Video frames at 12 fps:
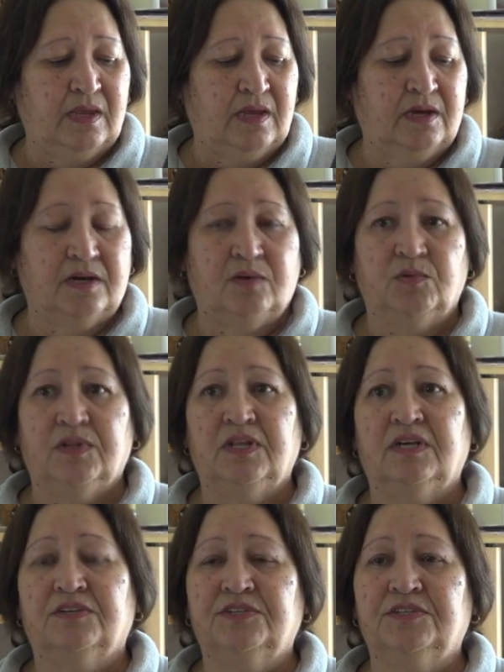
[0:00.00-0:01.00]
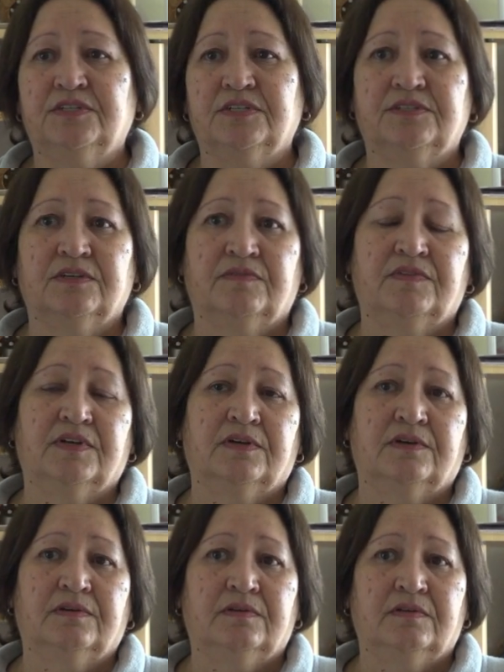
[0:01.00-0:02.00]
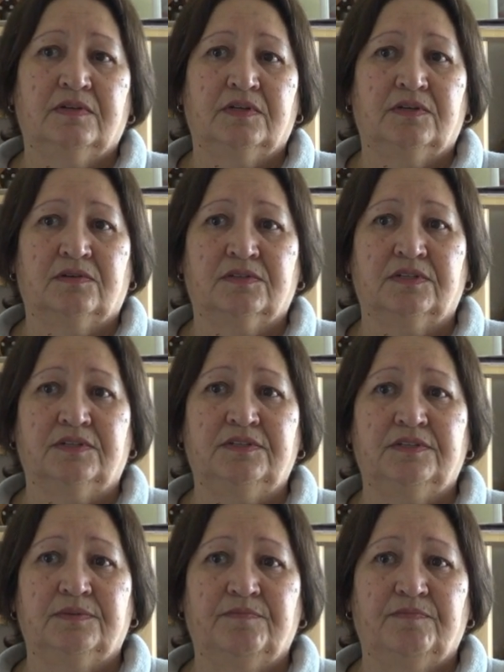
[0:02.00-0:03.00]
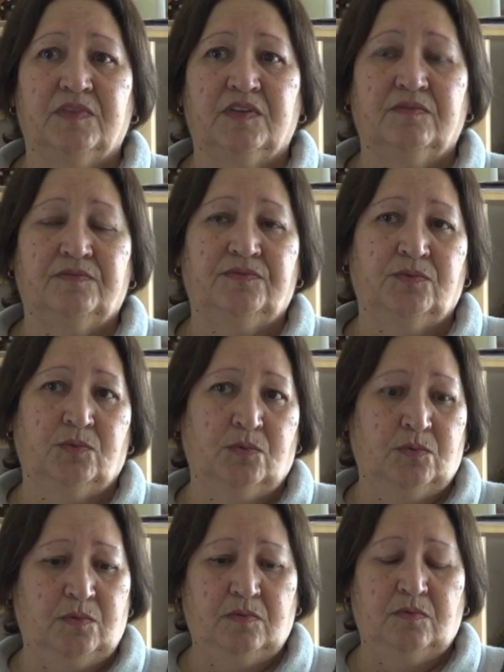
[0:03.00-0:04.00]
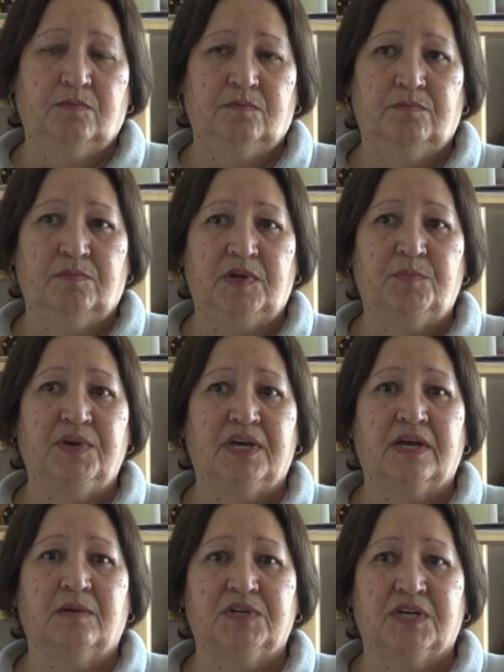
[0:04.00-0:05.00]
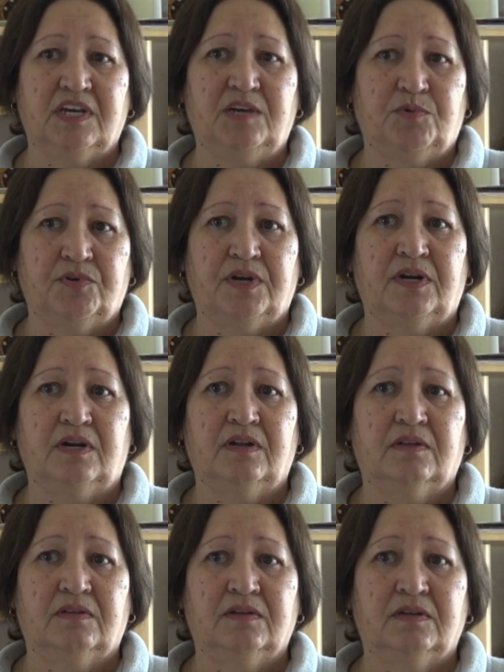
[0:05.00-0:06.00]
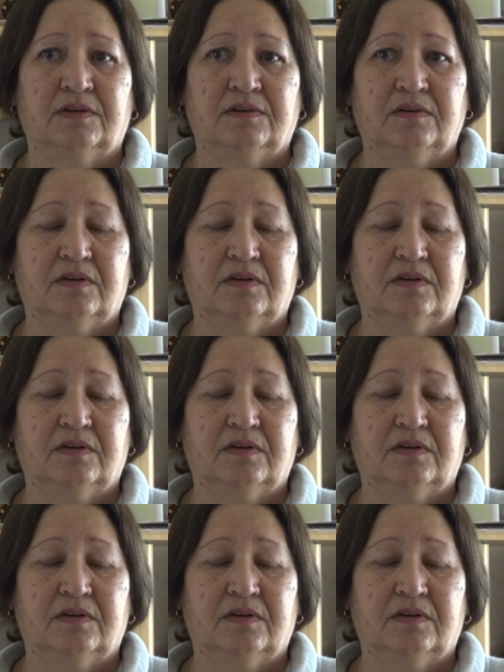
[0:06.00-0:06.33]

only with the assistance of the doctors for me being able to keep her in, you know.